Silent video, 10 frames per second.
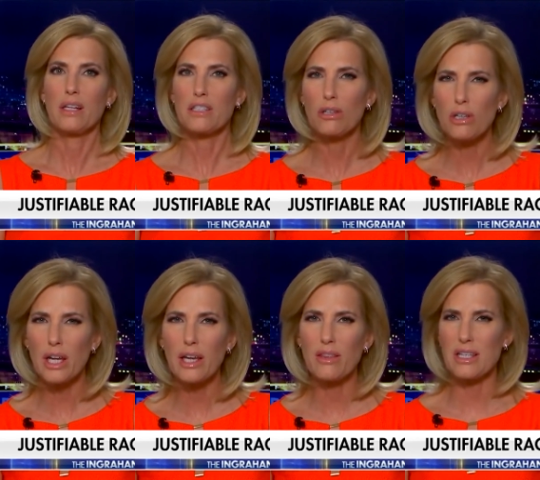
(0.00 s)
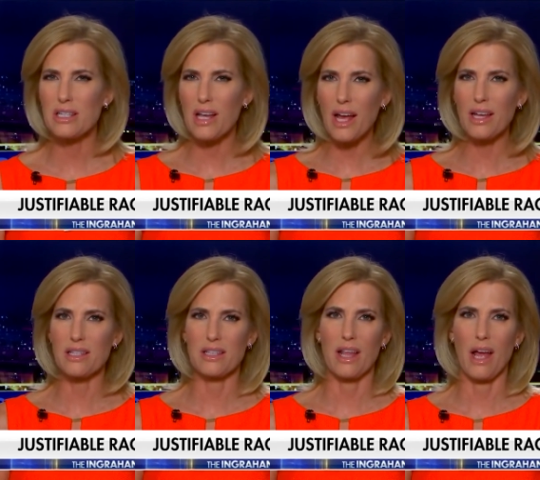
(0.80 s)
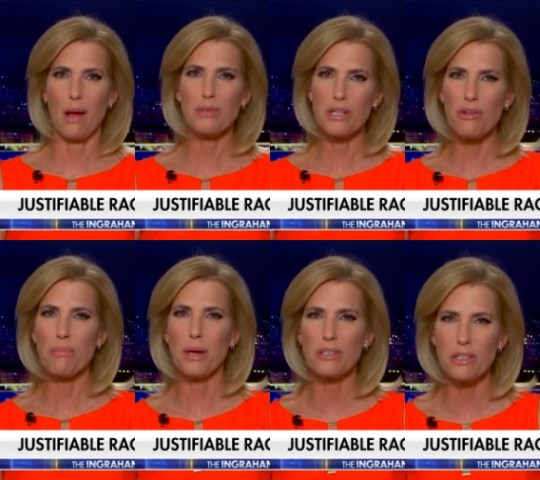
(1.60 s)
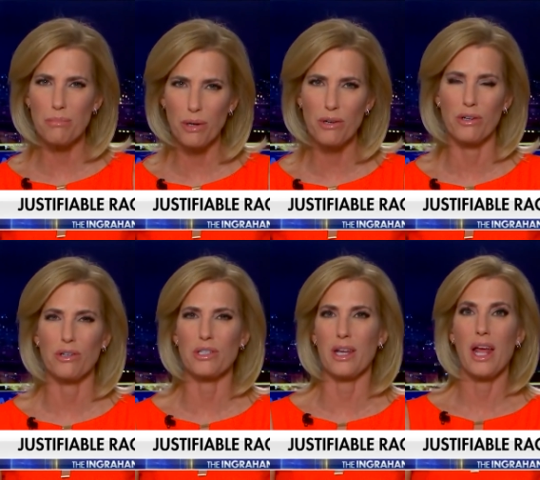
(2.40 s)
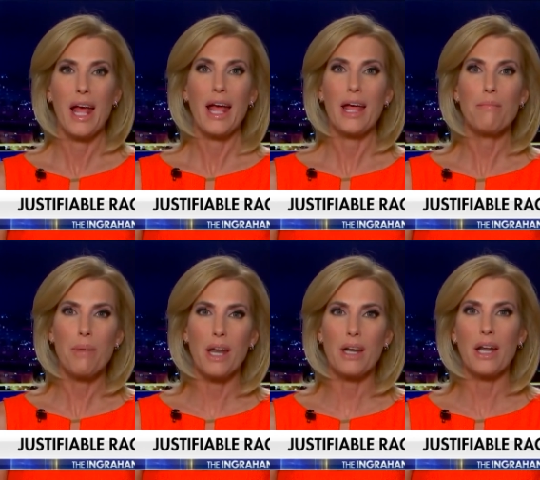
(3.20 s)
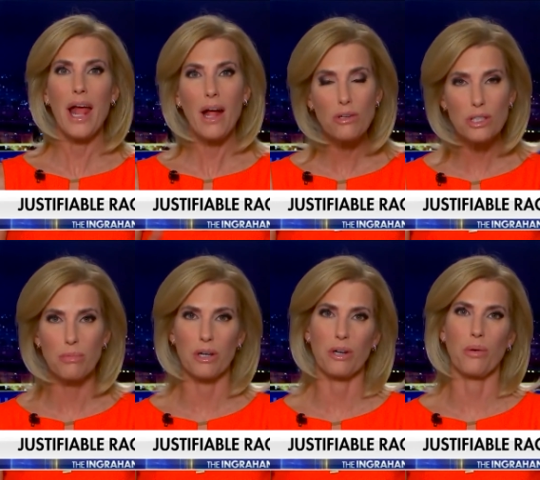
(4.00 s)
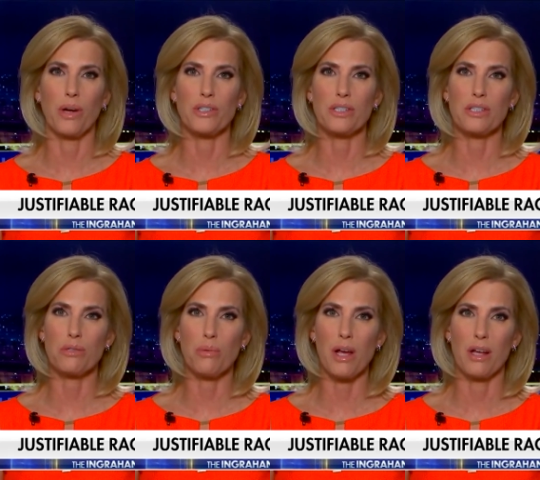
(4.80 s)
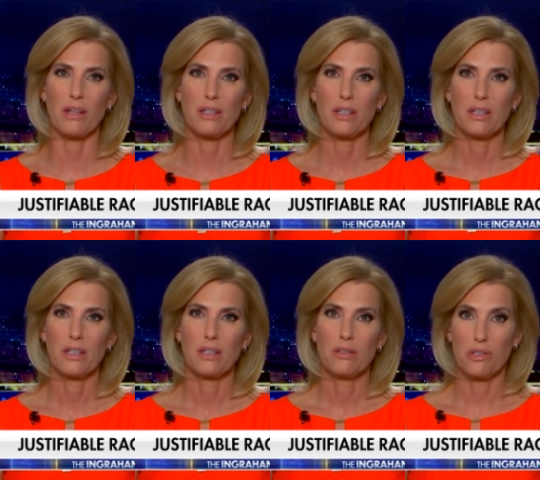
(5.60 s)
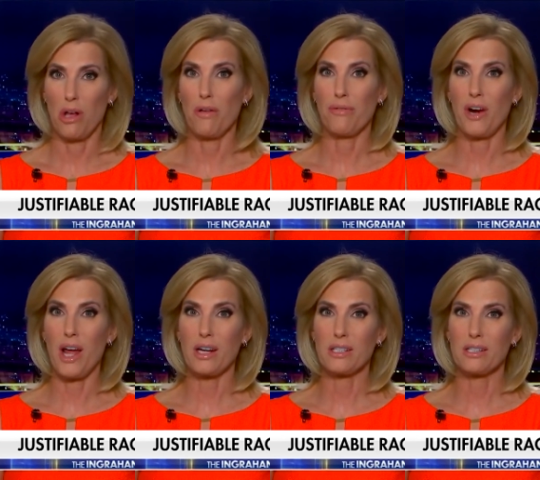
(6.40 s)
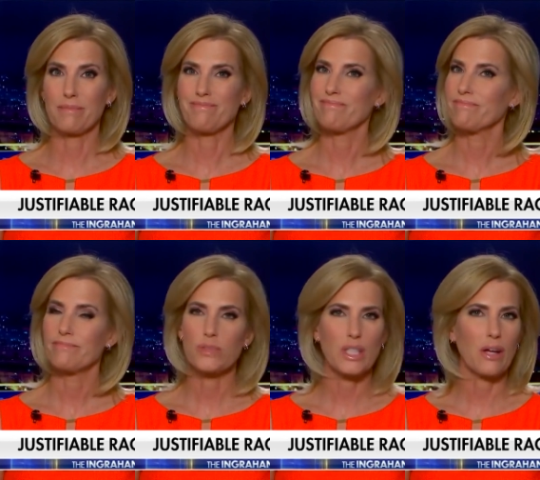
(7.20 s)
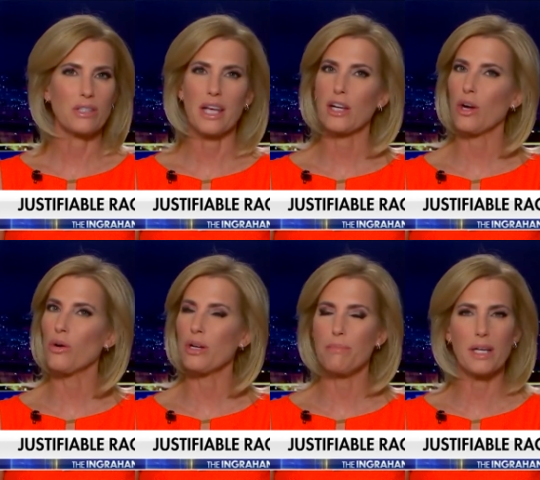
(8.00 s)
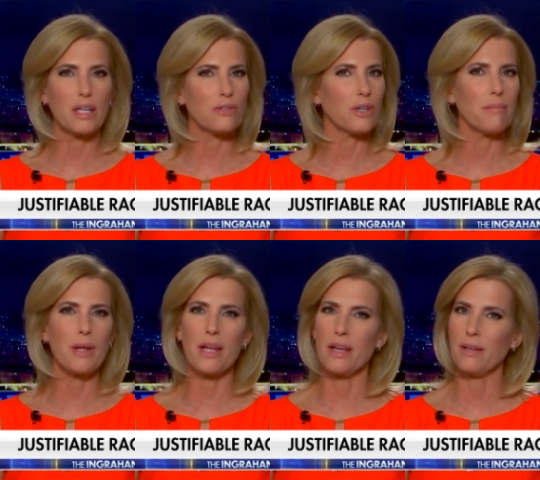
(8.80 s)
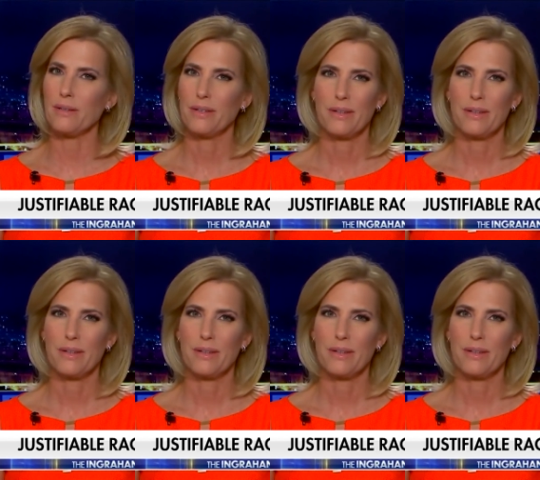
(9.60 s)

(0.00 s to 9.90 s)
It's lurking in the science labs near the Bunsen burners and embedded in algebra equations as well. Solve for X? Sounds like coded bigotry to me.